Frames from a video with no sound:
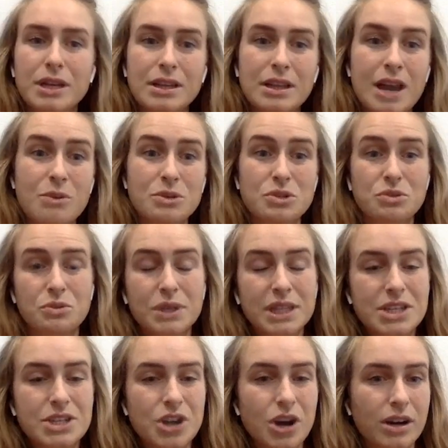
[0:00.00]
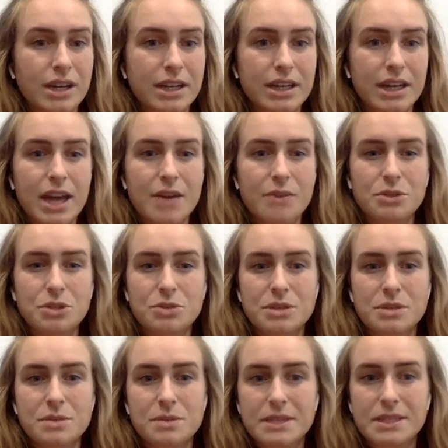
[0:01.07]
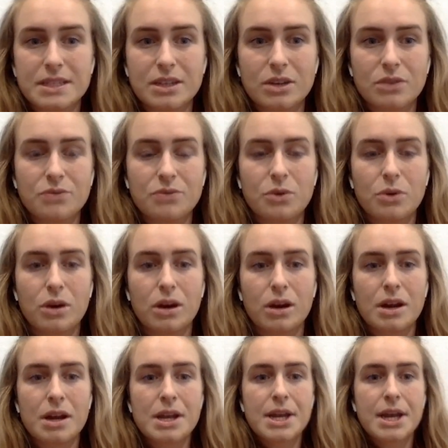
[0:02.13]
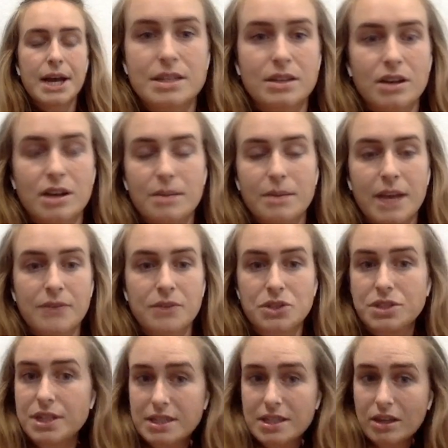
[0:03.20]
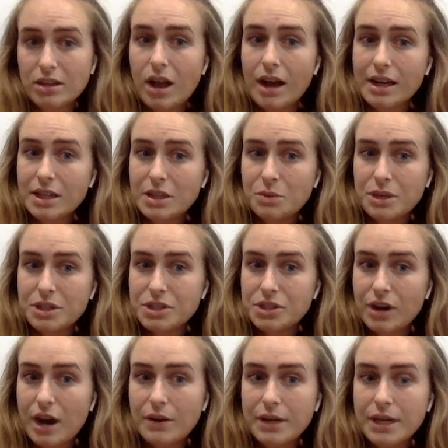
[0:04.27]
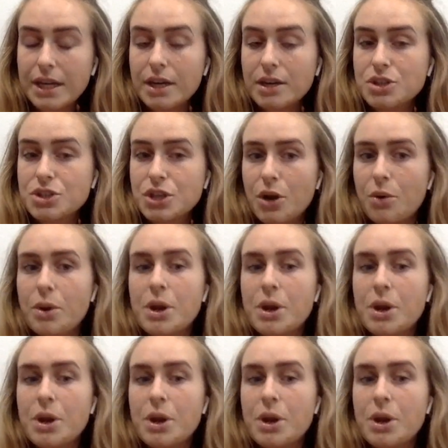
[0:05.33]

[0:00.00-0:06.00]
The parking lot was really dark at night, which was a big deal for clients that are coming after 6 o'clock in the winter out here.